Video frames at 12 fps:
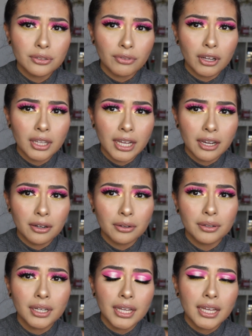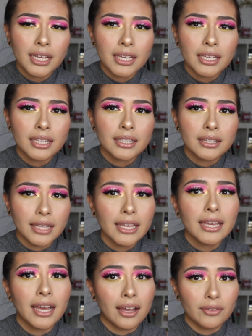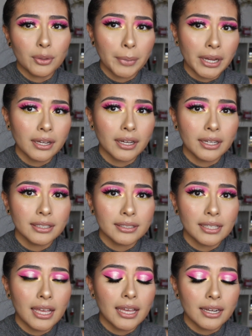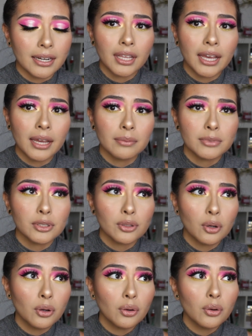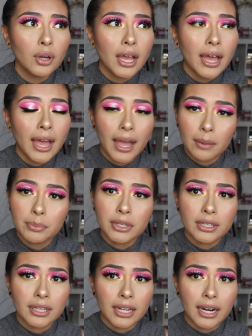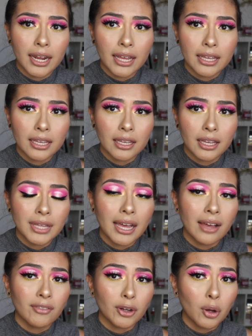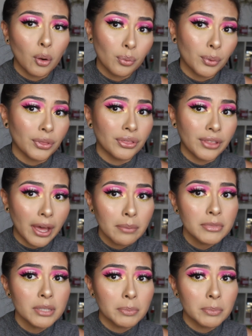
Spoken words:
fall out, they have your back guys. And I'm so happy that I have a code with them